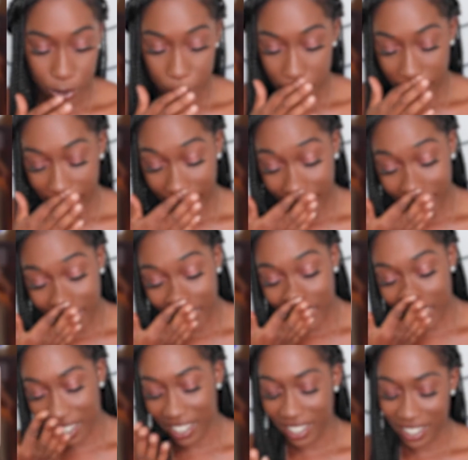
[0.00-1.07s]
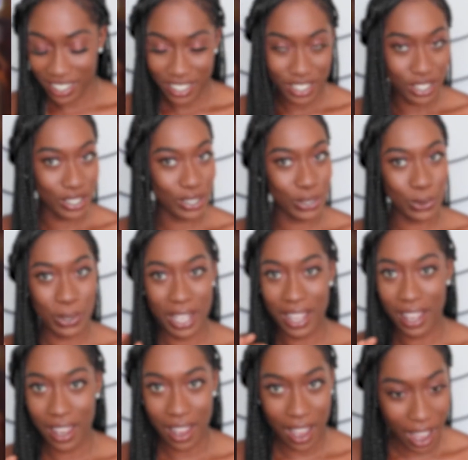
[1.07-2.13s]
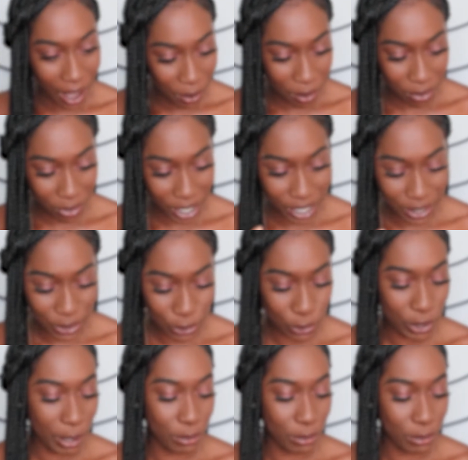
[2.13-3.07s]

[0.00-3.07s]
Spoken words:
You can do a lot with Facetune.